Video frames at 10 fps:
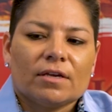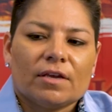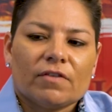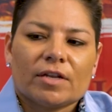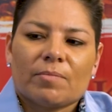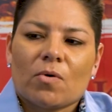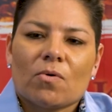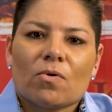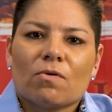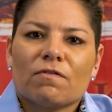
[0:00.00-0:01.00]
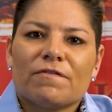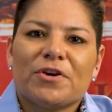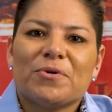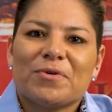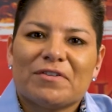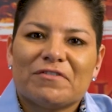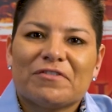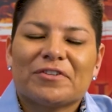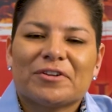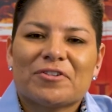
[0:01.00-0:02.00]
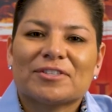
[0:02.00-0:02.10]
giving them a whole overview of, you know,